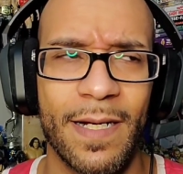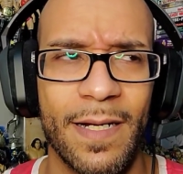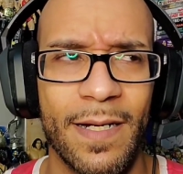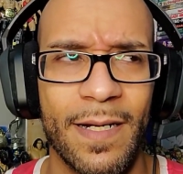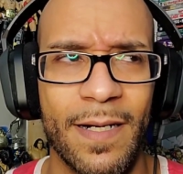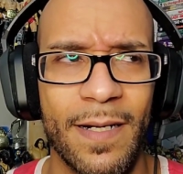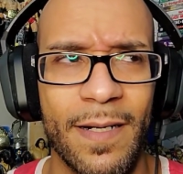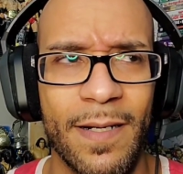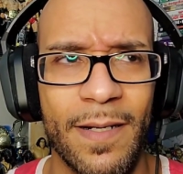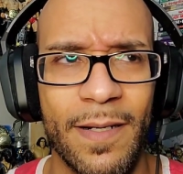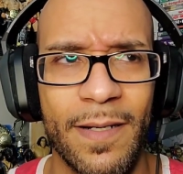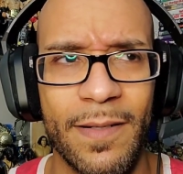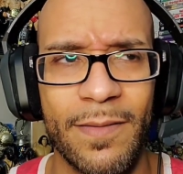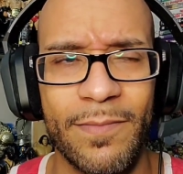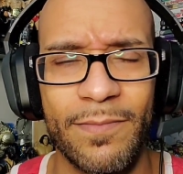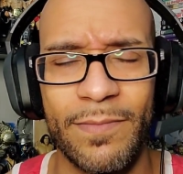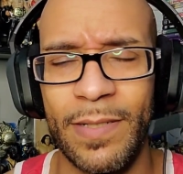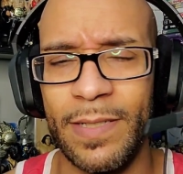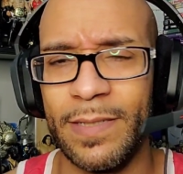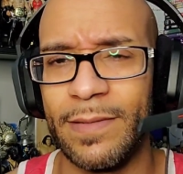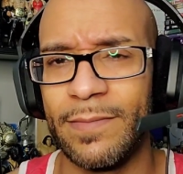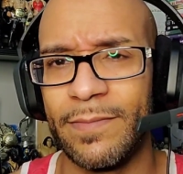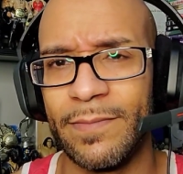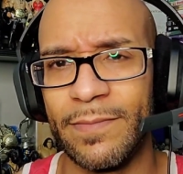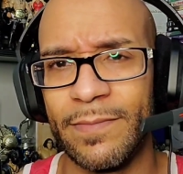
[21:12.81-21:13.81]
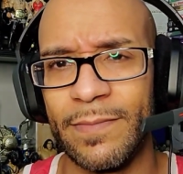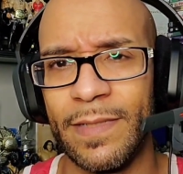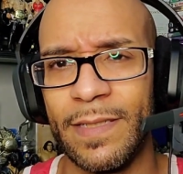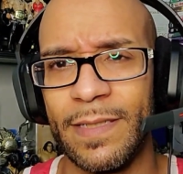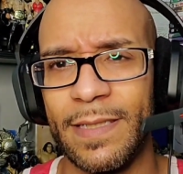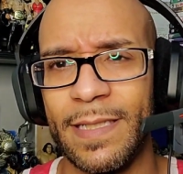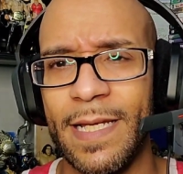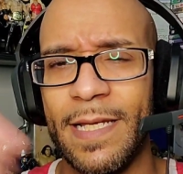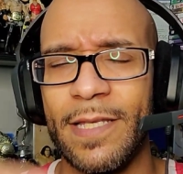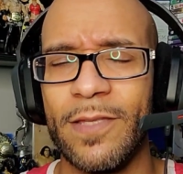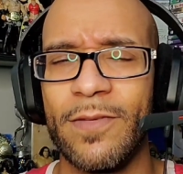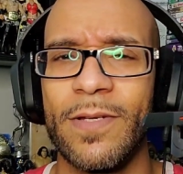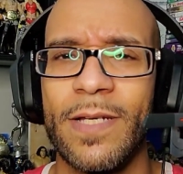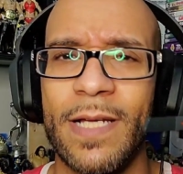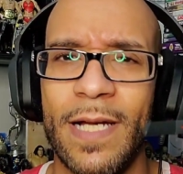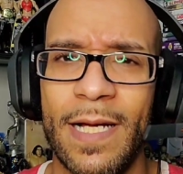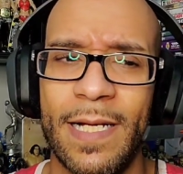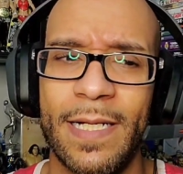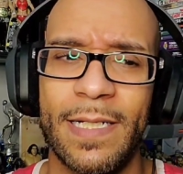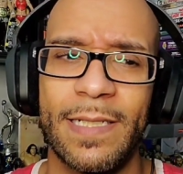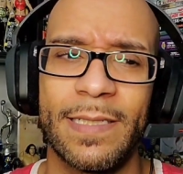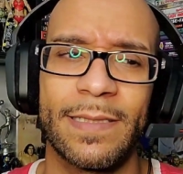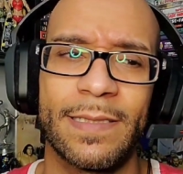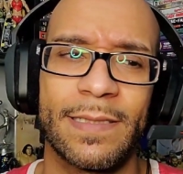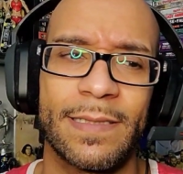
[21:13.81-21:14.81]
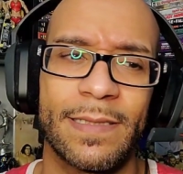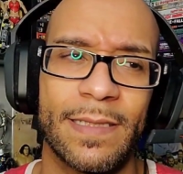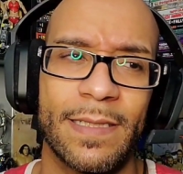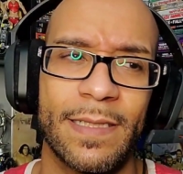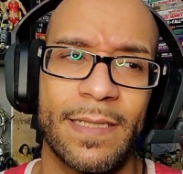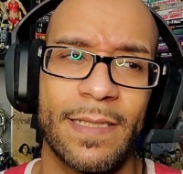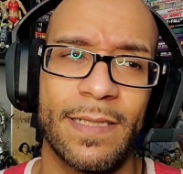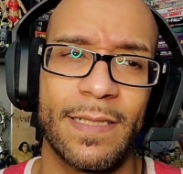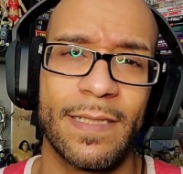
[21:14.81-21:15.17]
But thank you guys.